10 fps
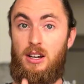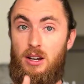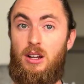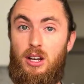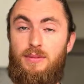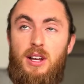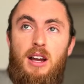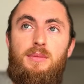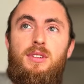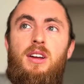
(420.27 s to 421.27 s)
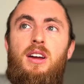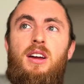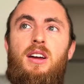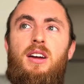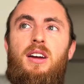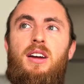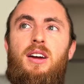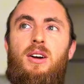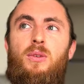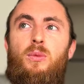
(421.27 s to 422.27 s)
a lot of times,
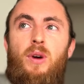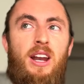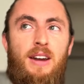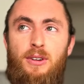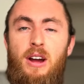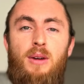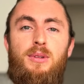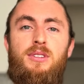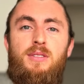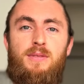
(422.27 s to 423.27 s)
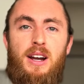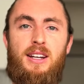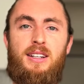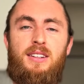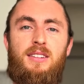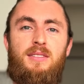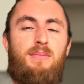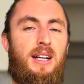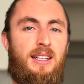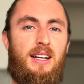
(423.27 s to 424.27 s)
whenever I was inviting
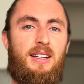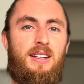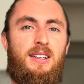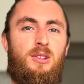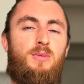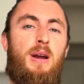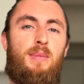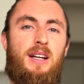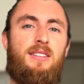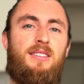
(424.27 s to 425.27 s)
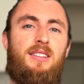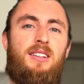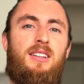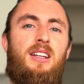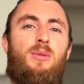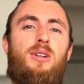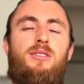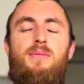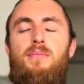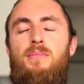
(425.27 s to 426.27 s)
my date to my place, there
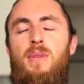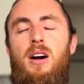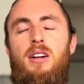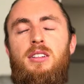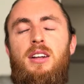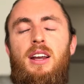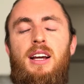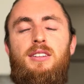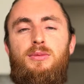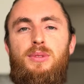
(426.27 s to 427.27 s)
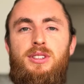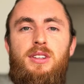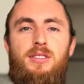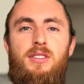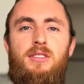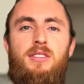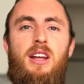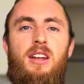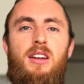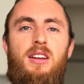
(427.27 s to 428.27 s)
was much less resistance
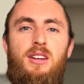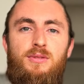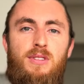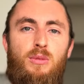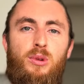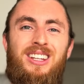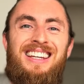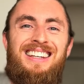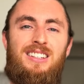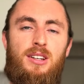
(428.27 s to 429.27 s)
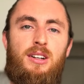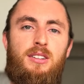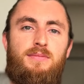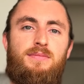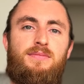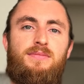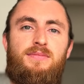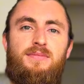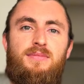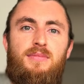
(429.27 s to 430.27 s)
than if I would kiss her.
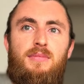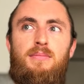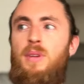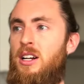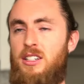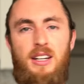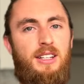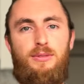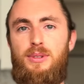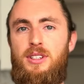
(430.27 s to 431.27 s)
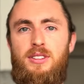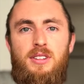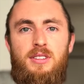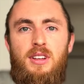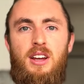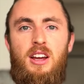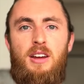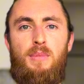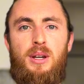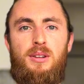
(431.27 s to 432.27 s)
Much less resistance
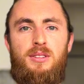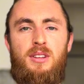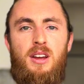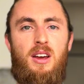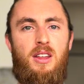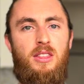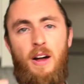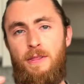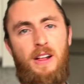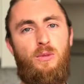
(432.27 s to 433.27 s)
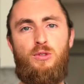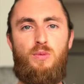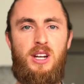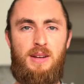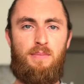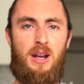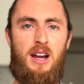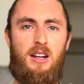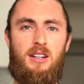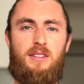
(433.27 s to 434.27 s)
because nothing was really
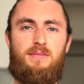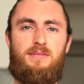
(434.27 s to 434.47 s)
implied